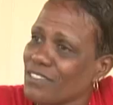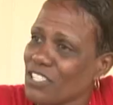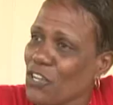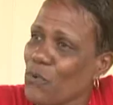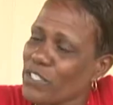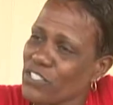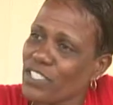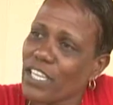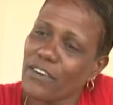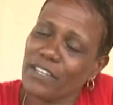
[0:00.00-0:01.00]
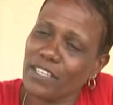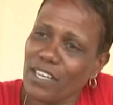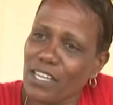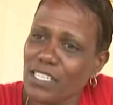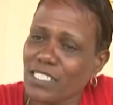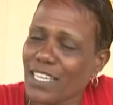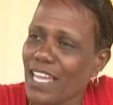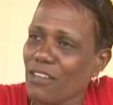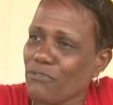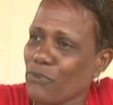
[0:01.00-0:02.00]
So we just carried it on into
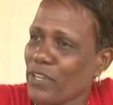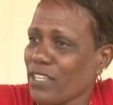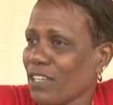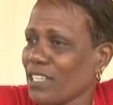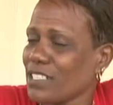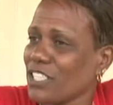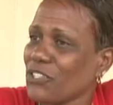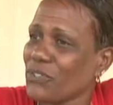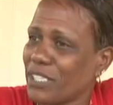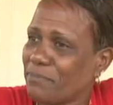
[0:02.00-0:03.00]
California and continued